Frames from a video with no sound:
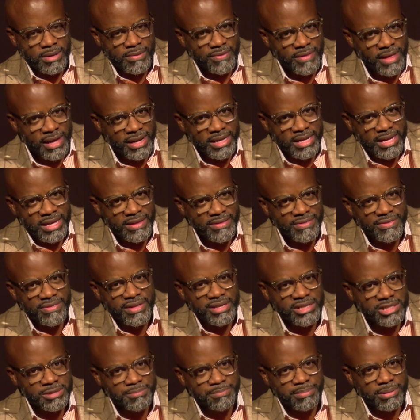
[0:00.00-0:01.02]
that in
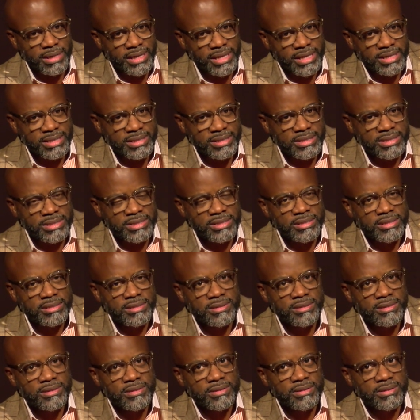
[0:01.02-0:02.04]
this place,
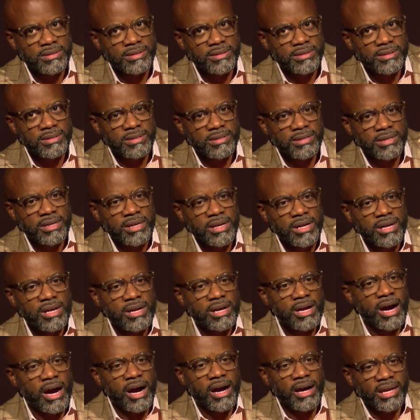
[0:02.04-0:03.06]

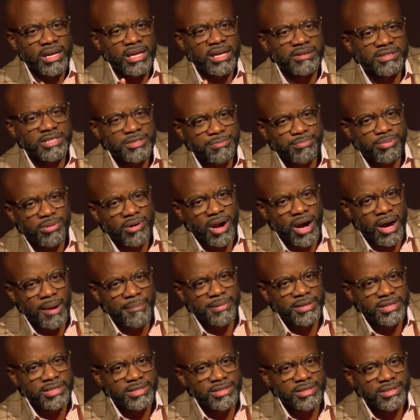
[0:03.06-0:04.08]
God gives
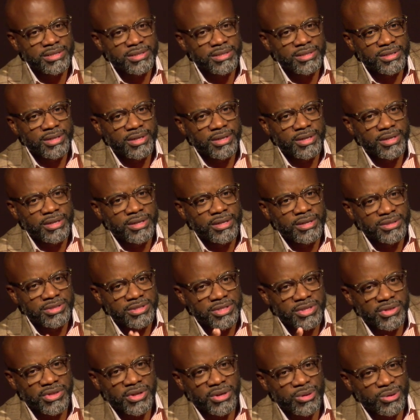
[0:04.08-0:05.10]
promise
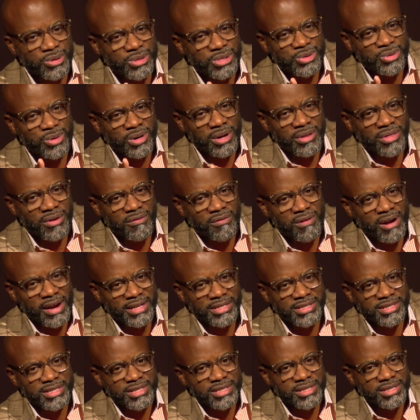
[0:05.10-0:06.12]
to those who are the
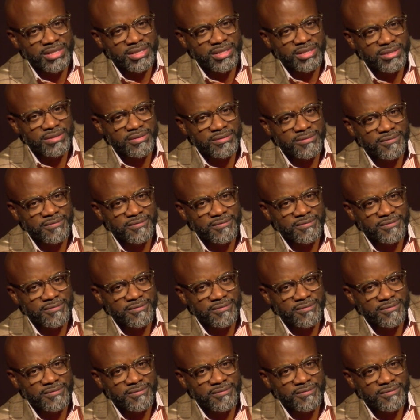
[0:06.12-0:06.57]
righteous.